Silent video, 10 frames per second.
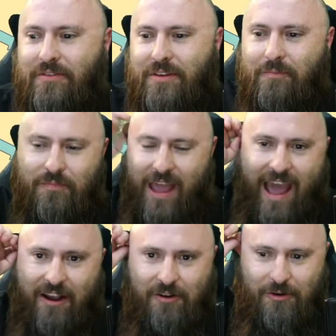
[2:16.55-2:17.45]
and the
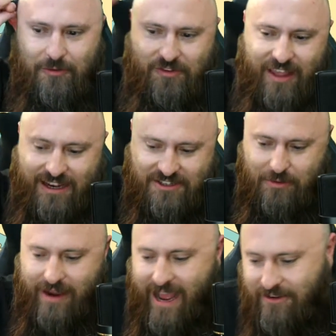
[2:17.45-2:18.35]
hacker /
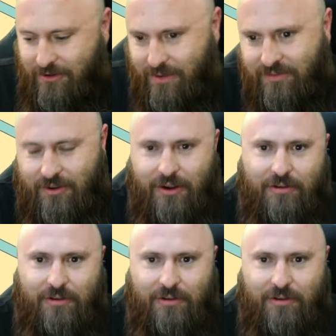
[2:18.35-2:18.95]
threat actor, I'm sorry,